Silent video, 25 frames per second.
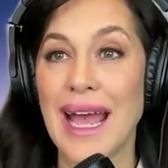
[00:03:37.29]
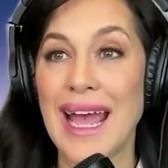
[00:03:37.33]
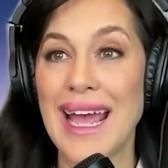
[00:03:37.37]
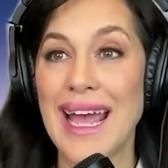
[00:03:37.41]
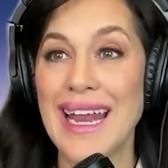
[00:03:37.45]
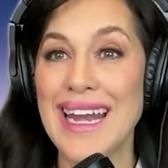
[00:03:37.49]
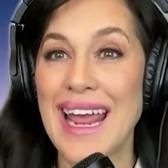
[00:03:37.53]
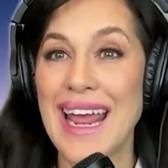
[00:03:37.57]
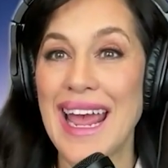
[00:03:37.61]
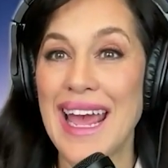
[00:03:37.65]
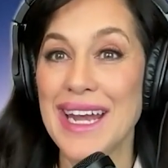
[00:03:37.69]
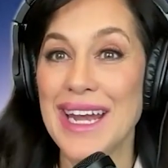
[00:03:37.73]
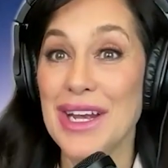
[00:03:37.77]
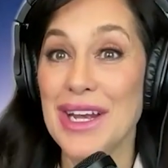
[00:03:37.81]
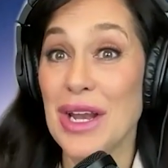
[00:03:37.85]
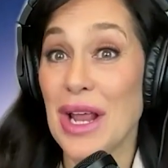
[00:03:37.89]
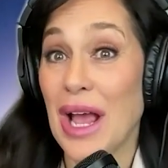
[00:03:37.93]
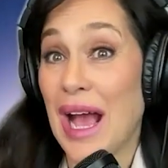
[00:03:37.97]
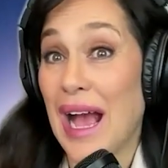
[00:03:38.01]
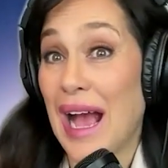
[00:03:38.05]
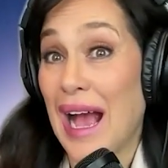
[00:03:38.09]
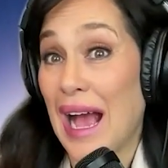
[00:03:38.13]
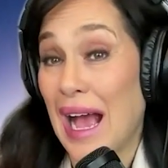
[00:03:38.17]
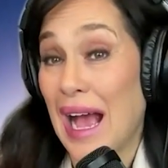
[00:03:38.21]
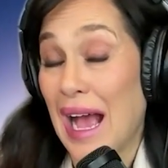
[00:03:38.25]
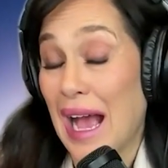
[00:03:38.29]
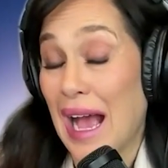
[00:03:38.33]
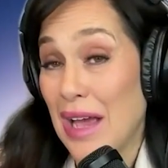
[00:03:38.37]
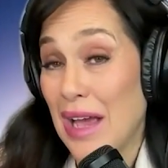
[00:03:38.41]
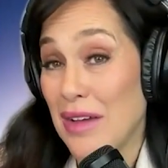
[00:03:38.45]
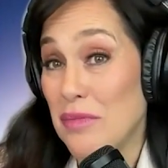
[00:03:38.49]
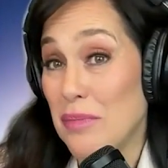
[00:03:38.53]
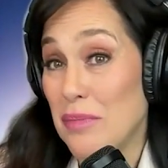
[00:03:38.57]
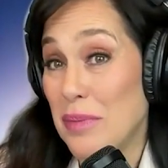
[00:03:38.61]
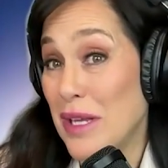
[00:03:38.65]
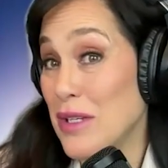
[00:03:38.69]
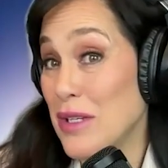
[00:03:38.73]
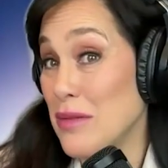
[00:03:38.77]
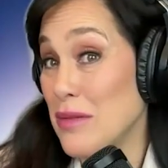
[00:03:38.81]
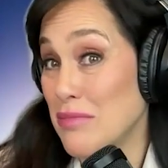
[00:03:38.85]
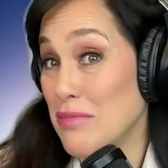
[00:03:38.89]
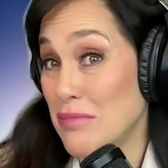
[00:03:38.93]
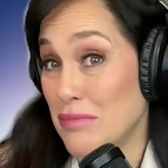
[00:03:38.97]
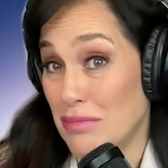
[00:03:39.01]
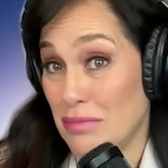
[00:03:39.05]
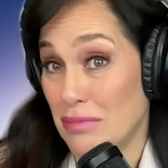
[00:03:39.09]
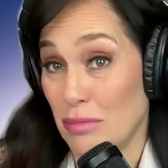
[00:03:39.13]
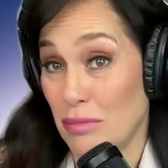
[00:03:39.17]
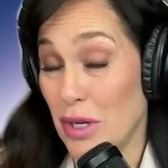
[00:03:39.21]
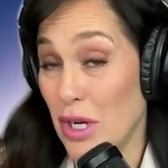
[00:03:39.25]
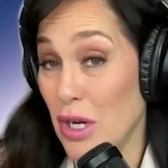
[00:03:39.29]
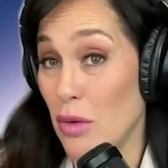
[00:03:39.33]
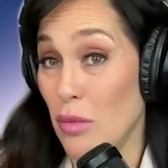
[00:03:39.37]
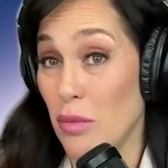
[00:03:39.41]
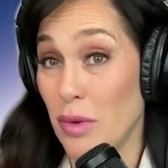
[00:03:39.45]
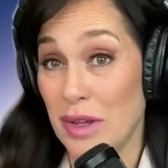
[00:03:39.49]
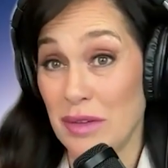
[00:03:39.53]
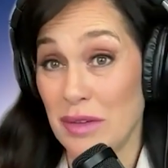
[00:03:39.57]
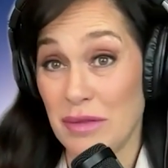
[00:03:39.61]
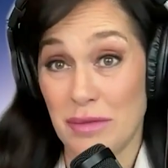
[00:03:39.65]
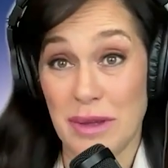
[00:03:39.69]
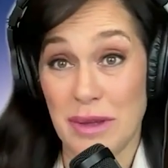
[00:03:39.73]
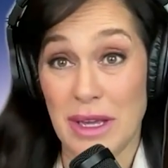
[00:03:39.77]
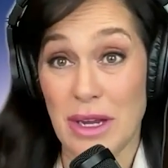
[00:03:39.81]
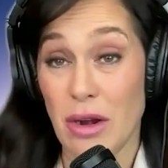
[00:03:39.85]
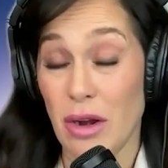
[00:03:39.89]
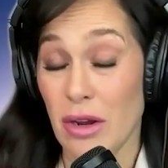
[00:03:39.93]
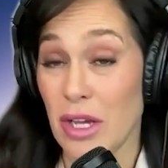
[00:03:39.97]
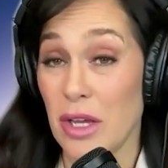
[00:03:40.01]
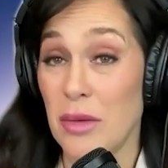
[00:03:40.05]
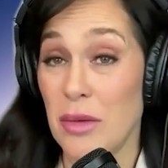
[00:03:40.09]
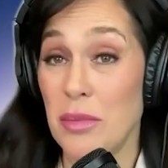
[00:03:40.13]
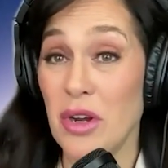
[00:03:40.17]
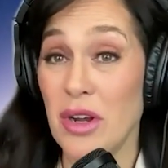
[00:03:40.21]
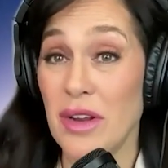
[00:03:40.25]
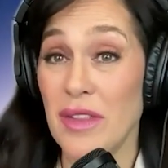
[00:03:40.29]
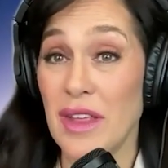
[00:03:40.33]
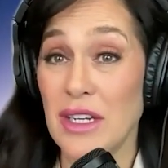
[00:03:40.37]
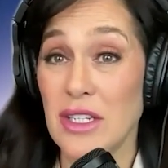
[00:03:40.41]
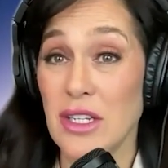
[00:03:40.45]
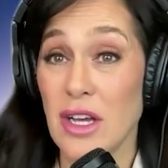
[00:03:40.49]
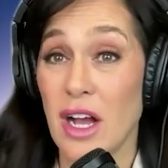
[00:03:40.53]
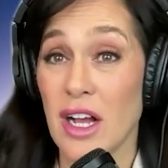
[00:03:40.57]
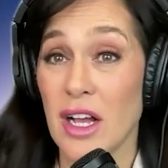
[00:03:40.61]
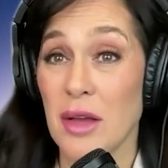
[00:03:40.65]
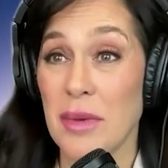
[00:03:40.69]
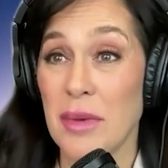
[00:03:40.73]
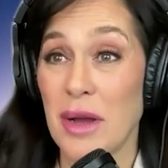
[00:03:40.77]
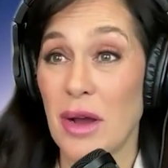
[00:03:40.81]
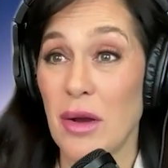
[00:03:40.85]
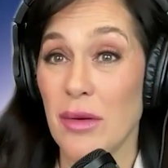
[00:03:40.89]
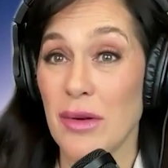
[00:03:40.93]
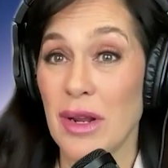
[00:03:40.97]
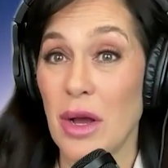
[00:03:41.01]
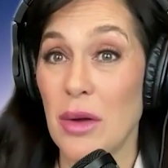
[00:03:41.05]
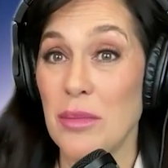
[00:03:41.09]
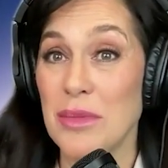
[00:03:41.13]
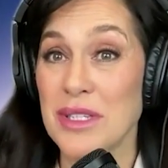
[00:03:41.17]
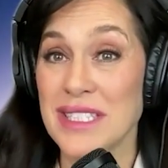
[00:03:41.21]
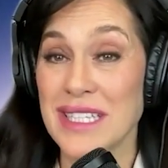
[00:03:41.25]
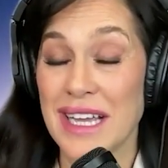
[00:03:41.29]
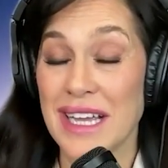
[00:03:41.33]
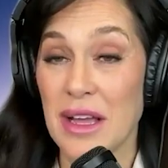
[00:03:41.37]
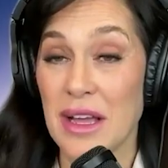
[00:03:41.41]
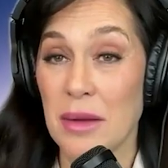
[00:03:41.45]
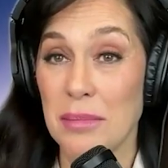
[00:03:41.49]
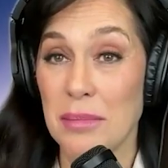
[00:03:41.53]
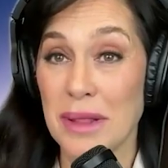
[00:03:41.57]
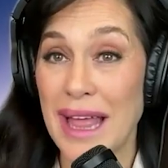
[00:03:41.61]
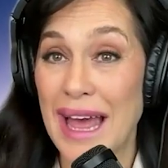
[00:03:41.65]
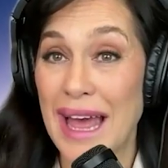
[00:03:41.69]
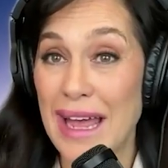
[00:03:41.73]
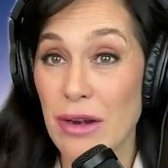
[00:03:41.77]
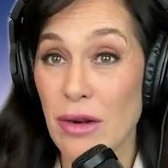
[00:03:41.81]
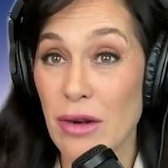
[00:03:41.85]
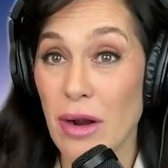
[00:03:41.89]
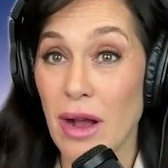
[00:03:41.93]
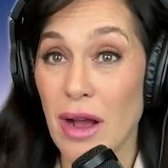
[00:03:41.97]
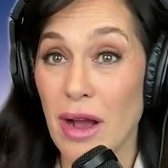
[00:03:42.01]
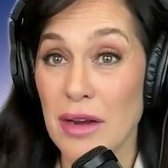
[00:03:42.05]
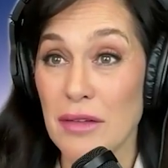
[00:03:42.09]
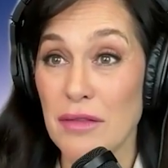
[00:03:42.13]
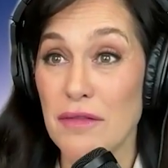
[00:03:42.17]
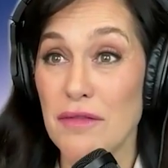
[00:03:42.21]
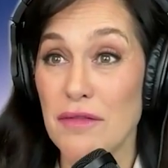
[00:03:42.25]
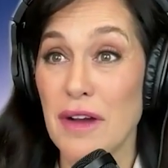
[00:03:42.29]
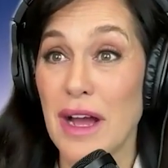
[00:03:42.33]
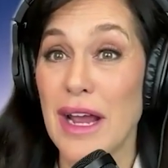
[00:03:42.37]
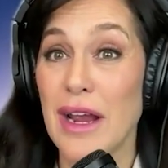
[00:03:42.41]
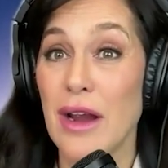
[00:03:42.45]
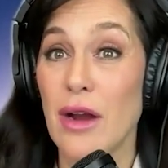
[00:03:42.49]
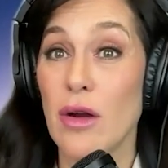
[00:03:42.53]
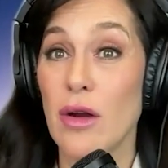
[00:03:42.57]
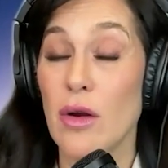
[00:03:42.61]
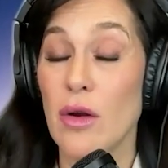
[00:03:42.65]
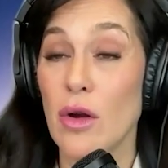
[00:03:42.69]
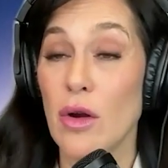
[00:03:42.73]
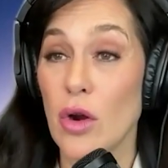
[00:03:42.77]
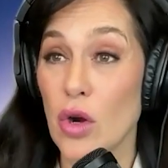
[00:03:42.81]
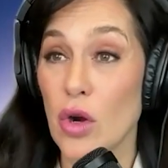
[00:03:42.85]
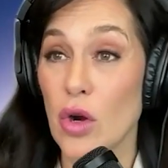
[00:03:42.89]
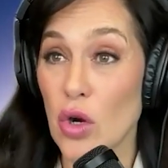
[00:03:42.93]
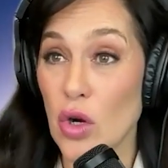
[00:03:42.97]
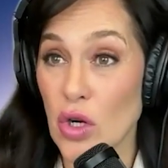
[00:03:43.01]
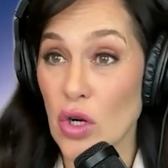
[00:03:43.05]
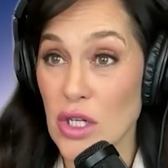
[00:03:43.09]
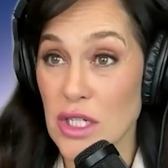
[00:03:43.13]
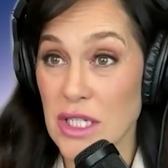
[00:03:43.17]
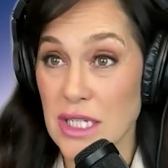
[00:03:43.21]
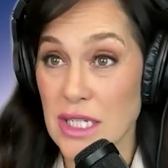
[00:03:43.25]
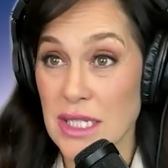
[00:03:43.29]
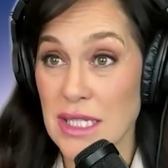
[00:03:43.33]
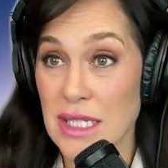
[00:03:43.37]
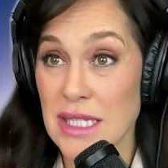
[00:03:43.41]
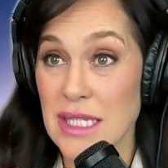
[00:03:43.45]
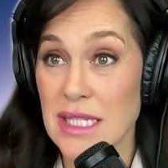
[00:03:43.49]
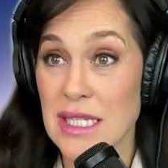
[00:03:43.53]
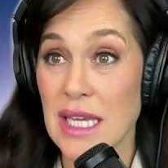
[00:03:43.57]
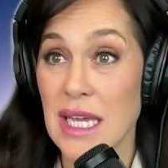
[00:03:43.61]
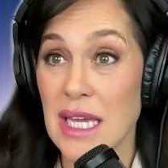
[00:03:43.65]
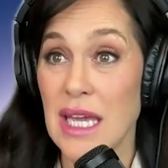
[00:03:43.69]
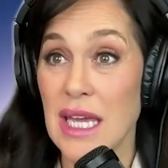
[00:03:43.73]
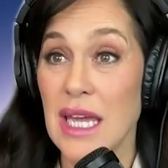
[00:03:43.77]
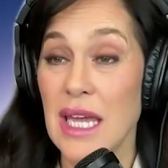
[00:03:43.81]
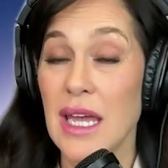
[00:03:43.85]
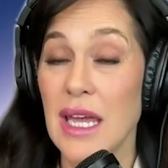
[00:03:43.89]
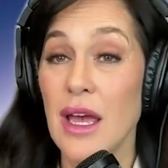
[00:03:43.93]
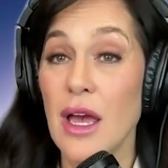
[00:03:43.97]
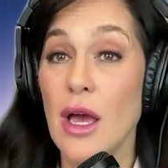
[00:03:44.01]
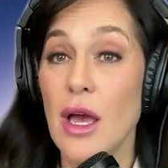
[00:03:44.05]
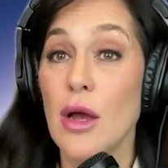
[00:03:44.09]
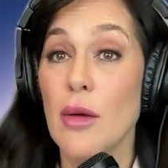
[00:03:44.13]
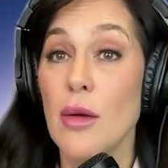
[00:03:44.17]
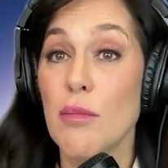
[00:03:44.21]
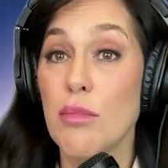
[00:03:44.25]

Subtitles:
And I've been, we've in our community, they talk about almost like a bladder on fire, urgency,